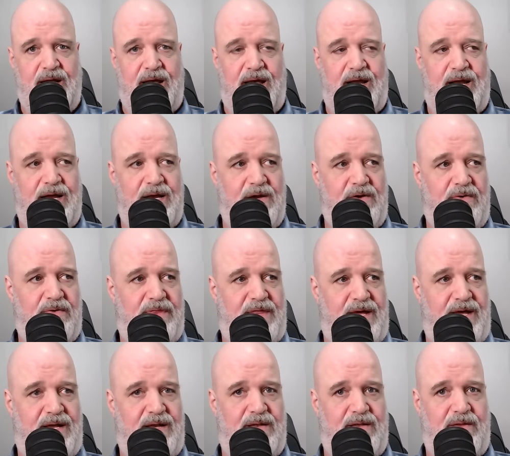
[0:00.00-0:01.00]
and I know
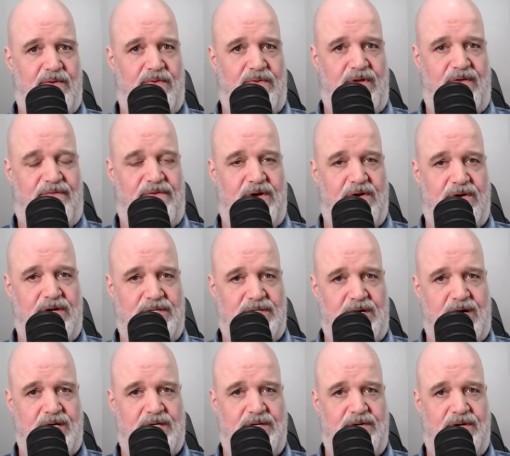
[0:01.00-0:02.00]
that if you're a
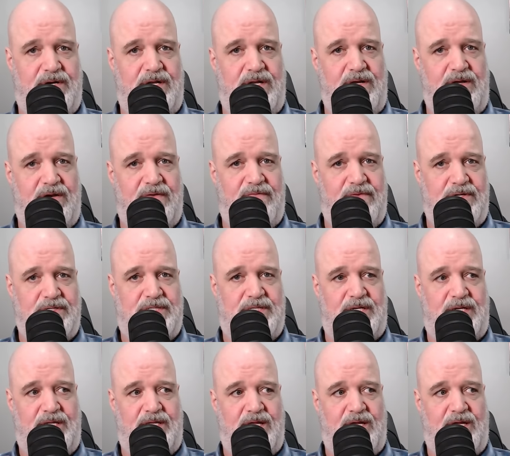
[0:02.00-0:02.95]
doctor in a university,